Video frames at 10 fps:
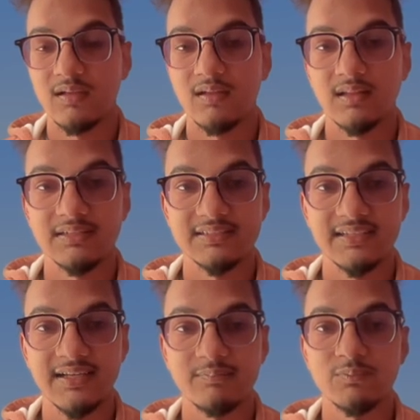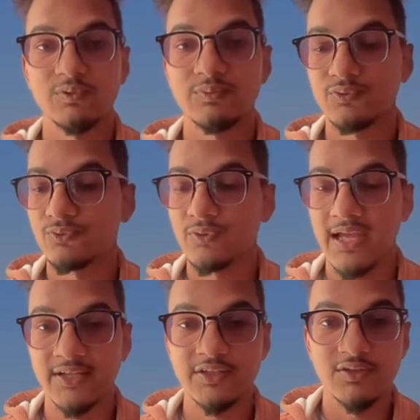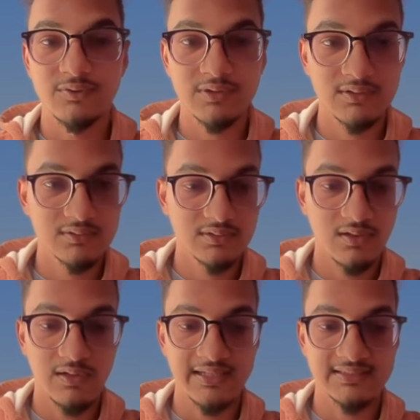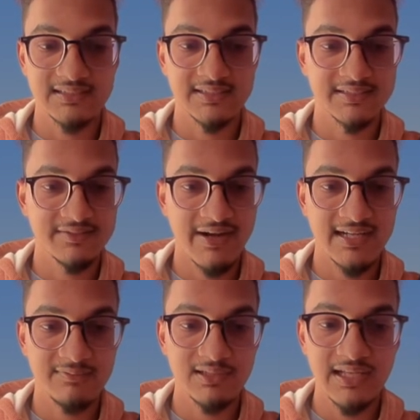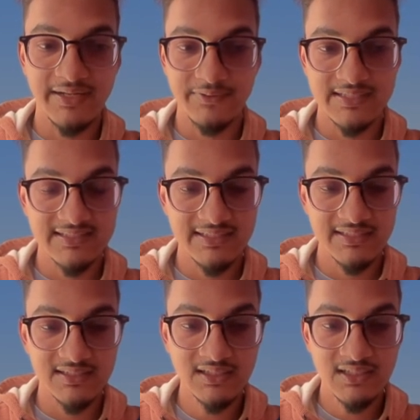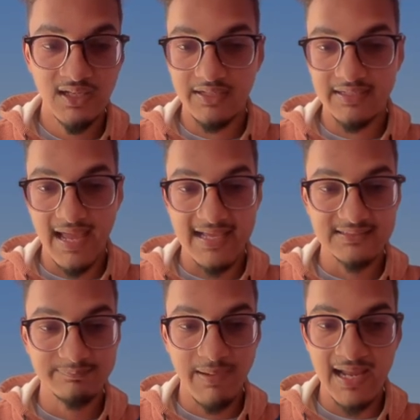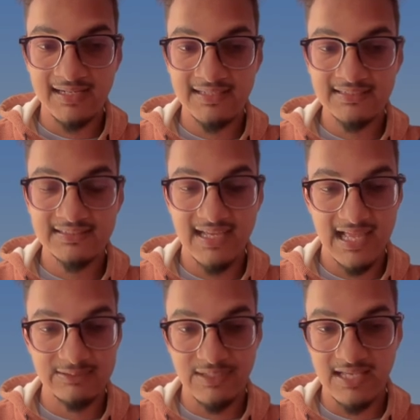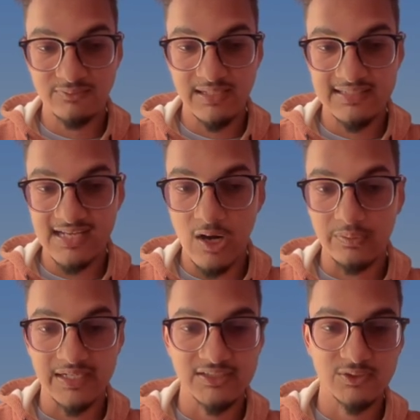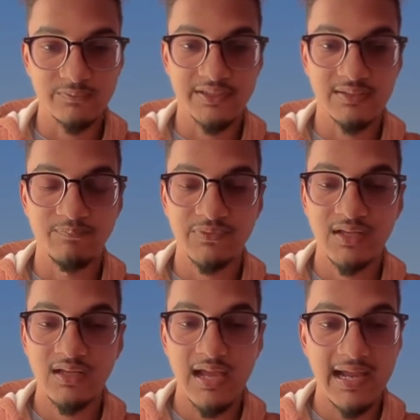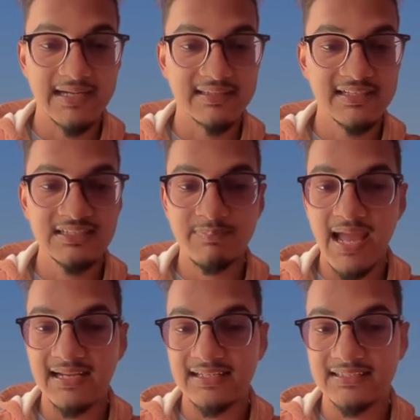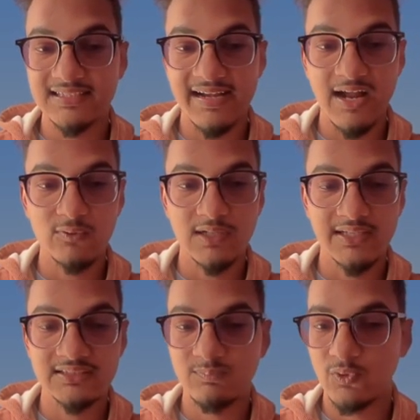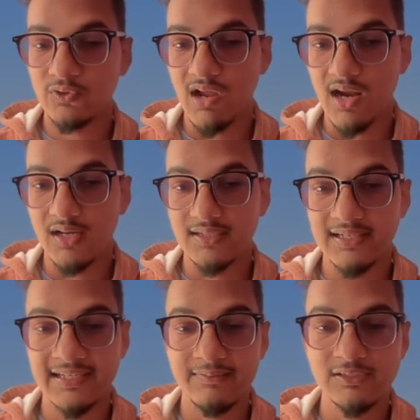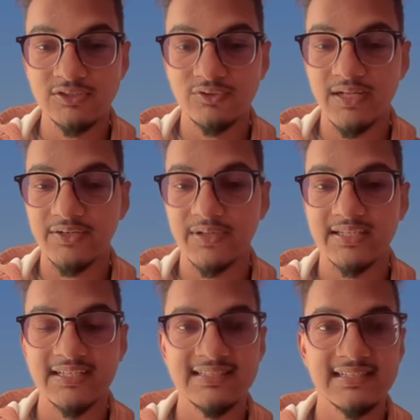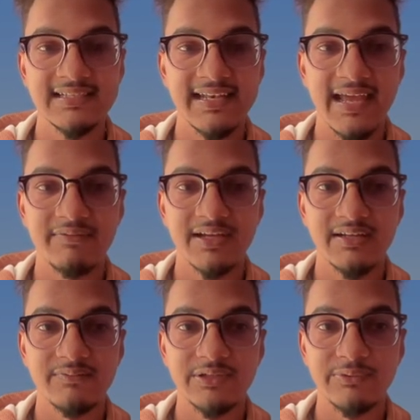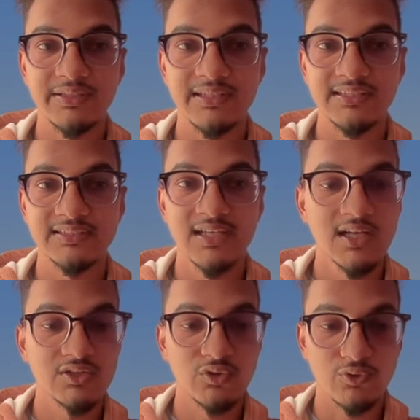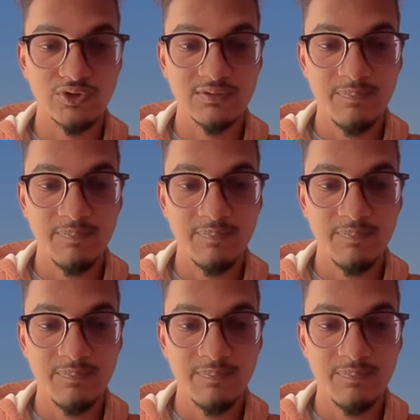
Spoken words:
let's say I move to another node called as Indestructible, and you can see here it has backlinks as well as outlinks over here. And these backlinks and outlinks both are clickable so that you can easily navigate between these nodes.